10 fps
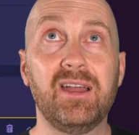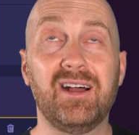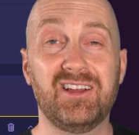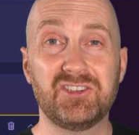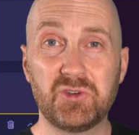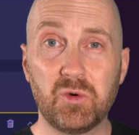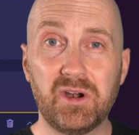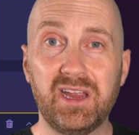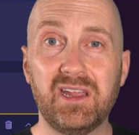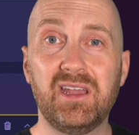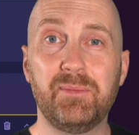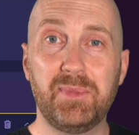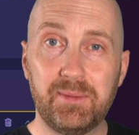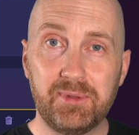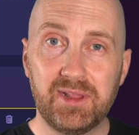uh, storing and
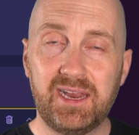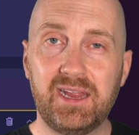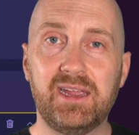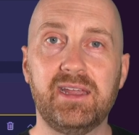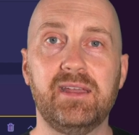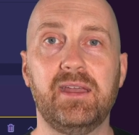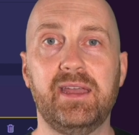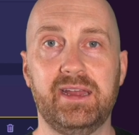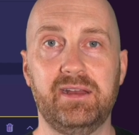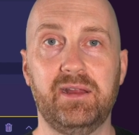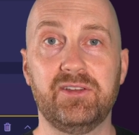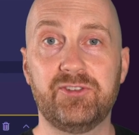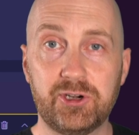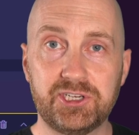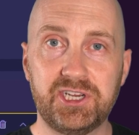manipulating and, and
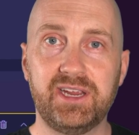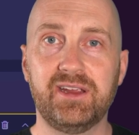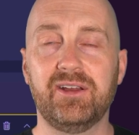searching and